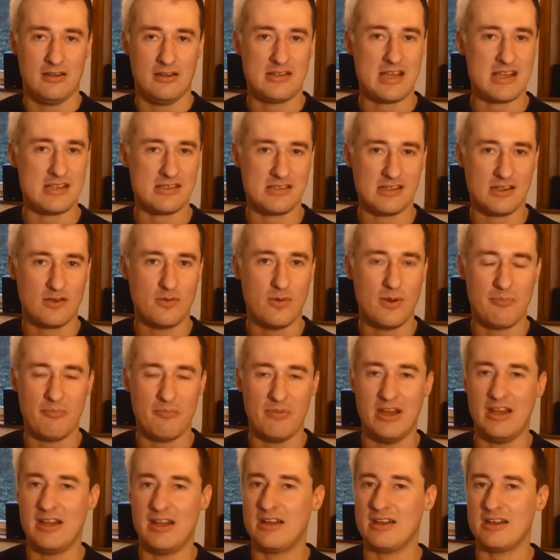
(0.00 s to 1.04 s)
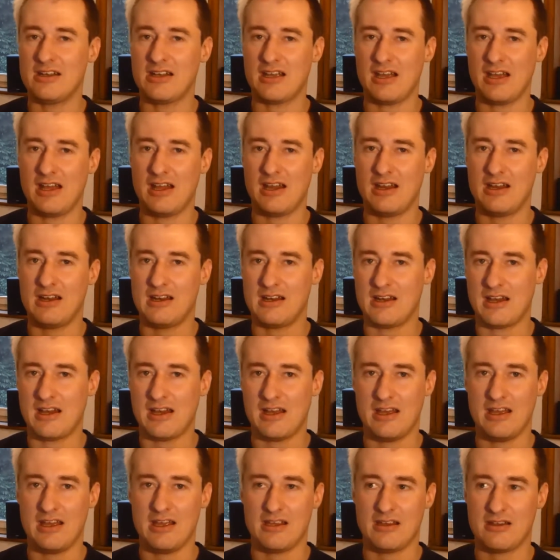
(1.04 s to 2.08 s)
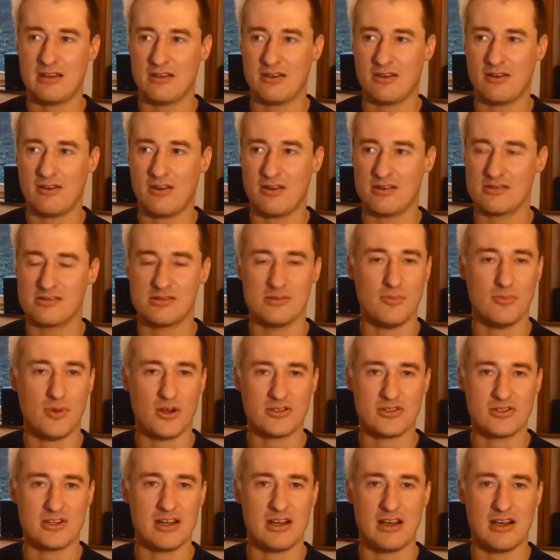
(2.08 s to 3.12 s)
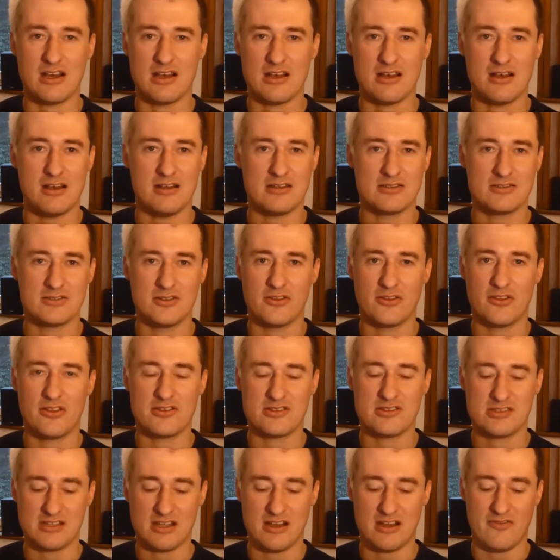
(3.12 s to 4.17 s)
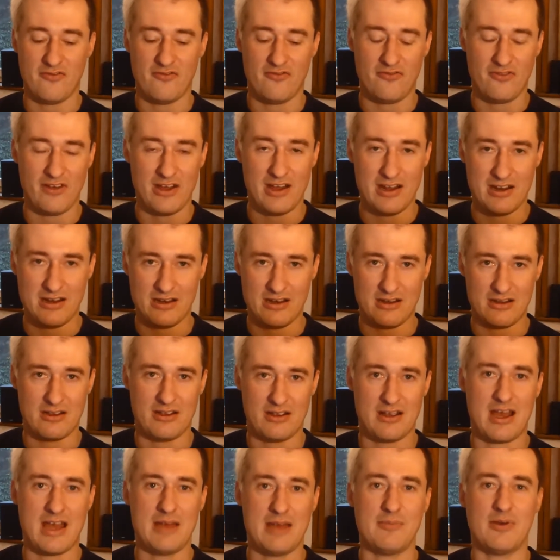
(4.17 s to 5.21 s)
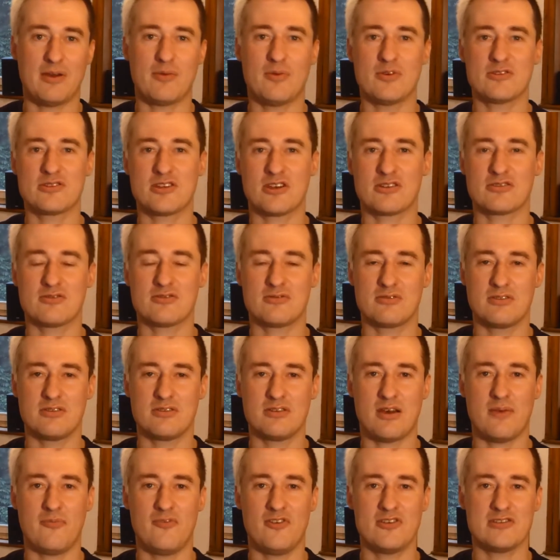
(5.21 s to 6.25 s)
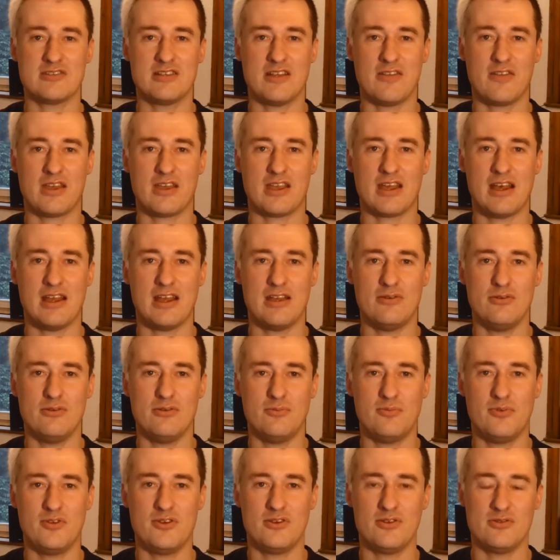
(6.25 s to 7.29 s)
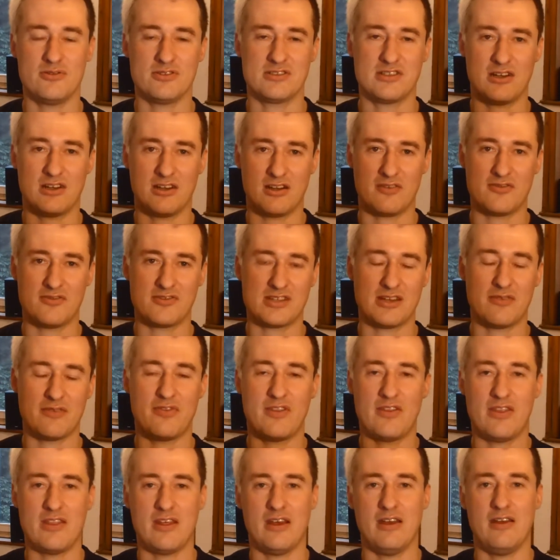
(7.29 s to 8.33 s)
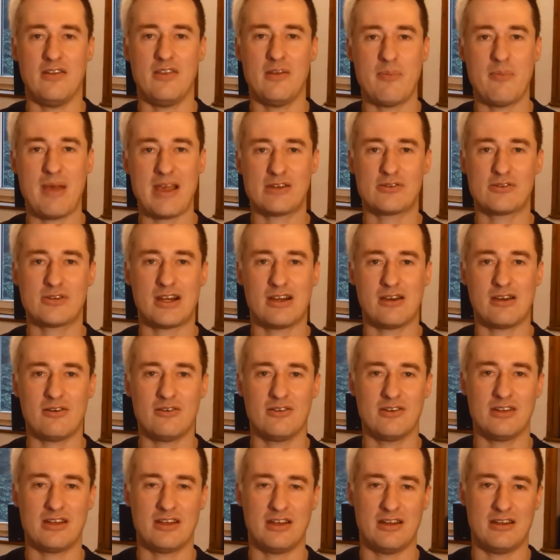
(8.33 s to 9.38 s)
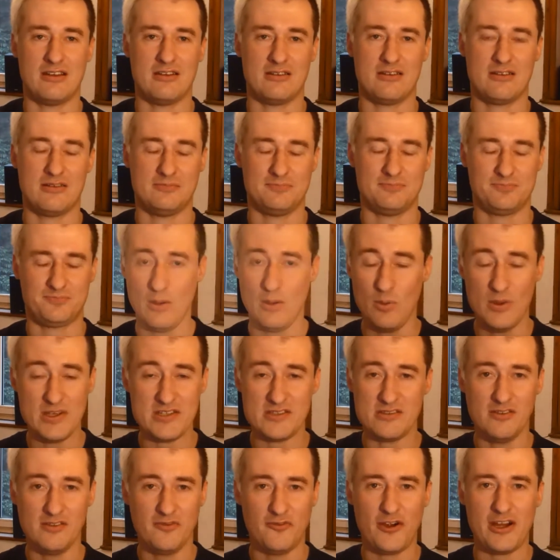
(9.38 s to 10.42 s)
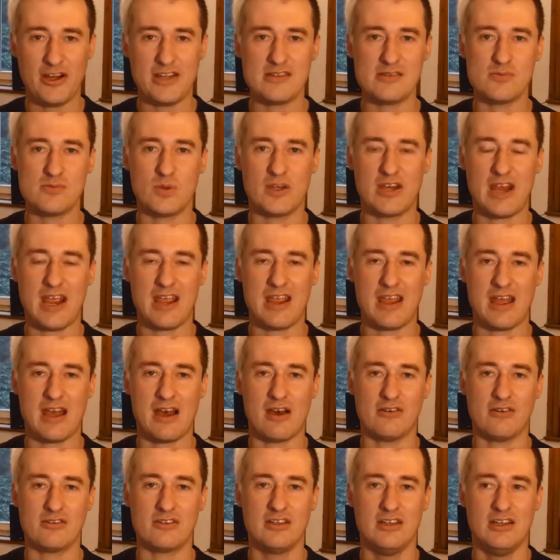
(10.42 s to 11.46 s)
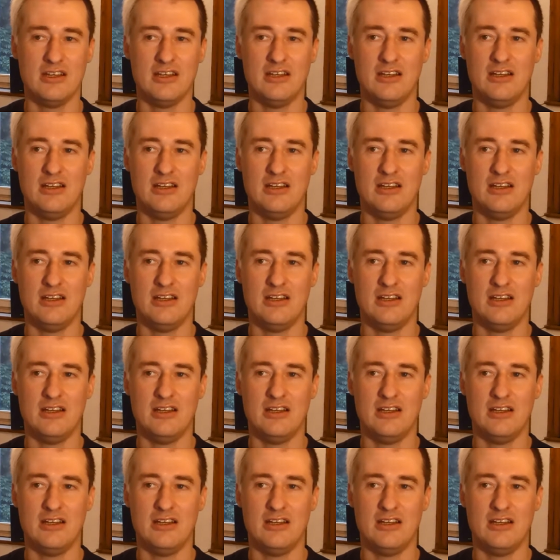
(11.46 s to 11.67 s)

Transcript: test equipment and like also modular synth stuff. And Heinbach was obviously the guy who produced a lot of stuff in the background, and we're still friends, we hang out.